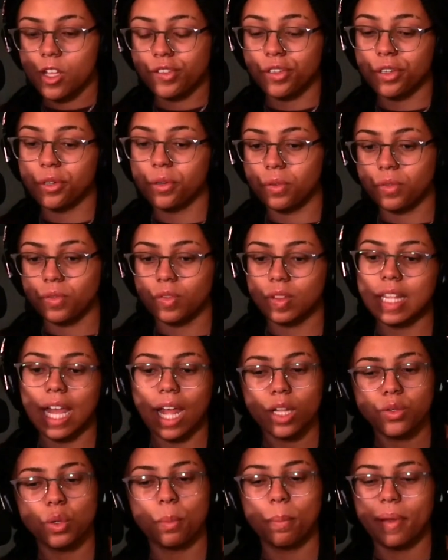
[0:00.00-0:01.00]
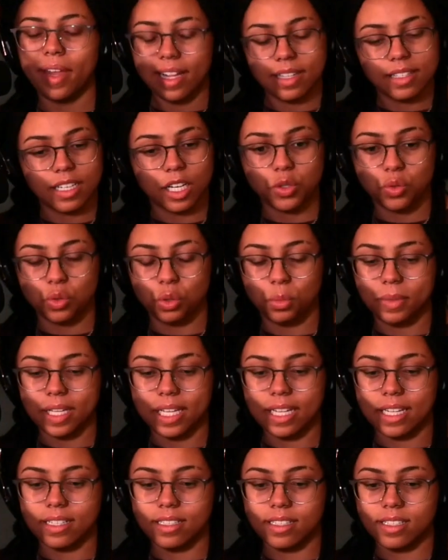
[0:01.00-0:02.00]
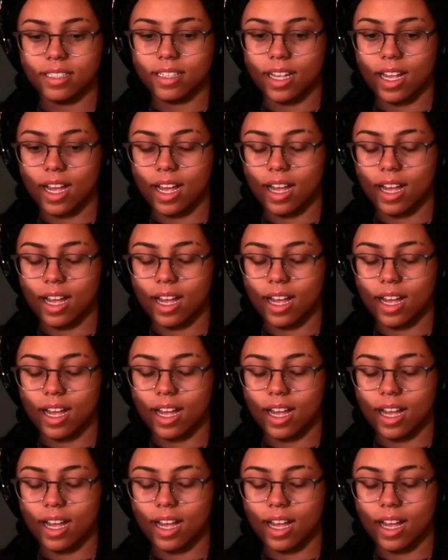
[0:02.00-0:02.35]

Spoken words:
so that's what pansexual means.